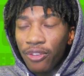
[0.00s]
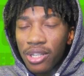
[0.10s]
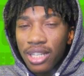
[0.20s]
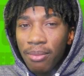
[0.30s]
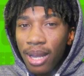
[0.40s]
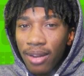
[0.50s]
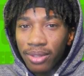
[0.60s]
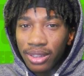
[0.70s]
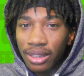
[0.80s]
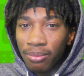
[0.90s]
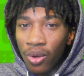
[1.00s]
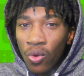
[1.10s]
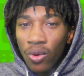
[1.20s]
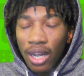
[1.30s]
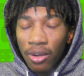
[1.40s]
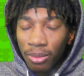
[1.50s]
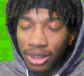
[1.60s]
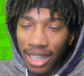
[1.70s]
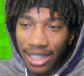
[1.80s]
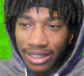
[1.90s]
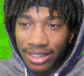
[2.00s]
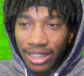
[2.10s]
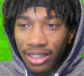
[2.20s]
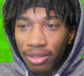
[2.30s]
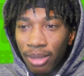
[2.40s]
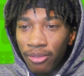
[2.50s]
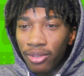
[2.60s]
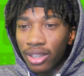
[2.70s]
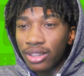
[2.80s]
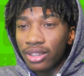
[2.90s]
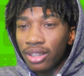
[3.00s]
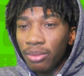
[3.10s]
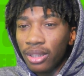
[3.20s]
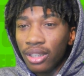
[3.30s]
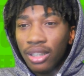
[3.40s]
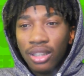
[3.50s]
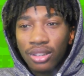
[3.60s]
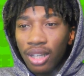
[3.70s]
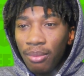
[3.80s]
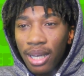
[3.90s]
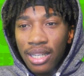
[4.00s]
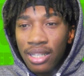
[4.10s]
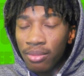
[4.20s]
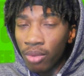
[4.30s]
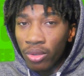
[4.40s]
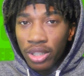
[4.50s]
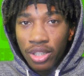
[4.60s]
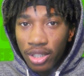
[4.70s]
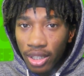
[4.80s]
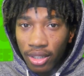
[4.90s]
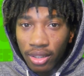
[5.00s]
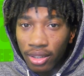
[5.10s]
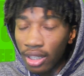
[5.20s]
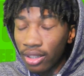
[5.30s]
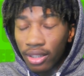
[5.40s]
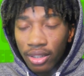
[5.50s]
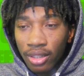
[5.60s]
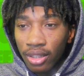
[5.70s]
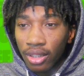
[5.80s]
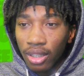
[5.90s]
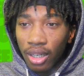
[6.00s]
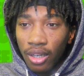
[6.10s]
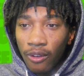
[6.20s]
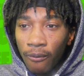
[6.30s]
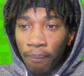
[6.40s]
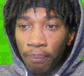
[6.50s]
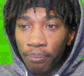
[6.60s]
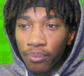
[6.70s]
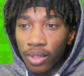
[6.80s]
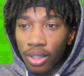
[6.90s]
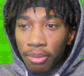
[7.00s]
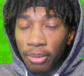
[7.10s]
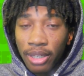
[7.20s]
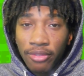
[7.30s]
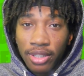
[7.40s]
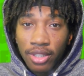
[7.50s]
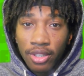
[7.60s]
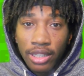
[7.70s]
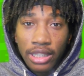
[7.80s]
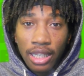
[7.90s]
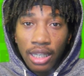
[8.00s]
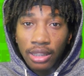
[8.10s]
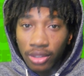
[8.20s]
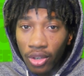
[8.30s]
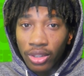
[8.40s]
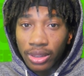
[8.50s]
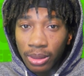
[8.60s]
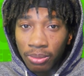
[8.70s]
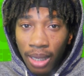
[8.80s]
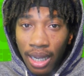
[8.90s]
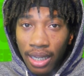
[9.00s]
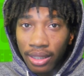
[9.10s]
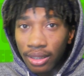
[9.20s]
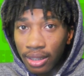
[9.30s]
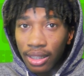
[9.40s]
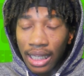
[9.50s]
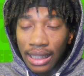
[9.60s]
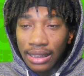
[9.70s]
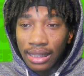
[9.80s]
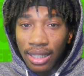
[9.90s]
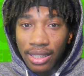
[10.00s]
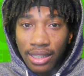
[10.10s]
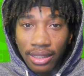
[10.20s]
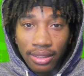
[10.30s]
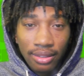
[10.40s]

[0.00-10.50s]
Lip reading: first time I ever seen mold, I almost got sick to my fucking stomach. So I'm not eating moldy shit, nothing. But if it's a dirty sock, as long as it's mine, I guess I'll eat it.